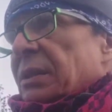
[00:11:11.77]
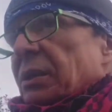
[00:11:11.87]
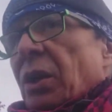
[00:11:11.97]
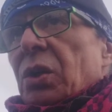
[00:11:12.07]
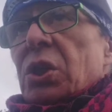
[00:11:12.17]

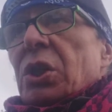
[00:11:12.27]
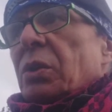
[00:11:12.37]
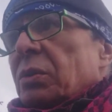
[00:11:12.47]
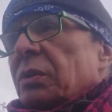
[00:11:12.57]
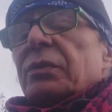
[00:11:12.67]

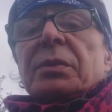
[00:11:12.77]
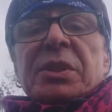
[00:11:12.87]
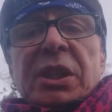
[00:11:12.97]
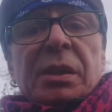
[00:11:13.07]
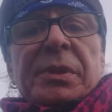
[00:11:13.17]
also from
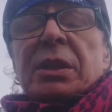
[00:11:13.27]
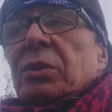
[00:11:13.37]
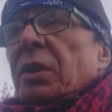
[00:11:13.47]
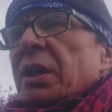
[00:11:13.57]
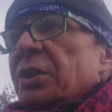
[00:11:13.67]
Serbia,
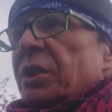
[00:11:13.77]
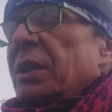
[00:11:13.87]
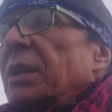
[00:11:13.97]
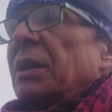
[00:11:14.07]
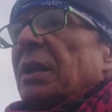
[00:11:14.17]

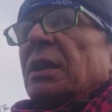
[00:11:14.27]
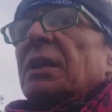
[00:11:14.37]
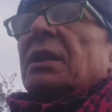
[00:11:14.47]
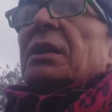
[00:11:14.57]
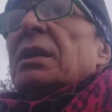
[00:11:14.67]
Croatia.
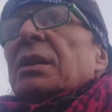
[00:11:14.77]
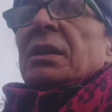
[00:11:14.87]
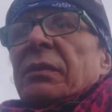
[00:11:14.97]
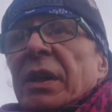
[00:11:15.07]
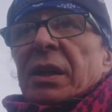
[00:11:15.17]

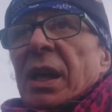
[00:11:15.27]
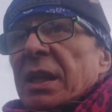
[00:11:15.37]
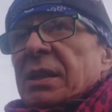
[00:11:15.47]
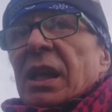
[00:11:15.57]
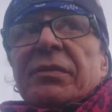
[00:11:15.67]
Very
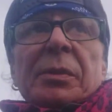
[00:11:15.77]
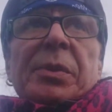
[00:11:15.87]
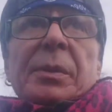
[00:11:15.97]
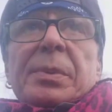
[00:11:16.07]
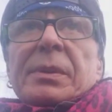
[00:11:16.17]
nice, lovely
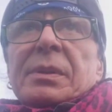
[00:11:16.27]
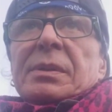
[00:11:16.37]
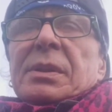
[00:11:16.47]
people.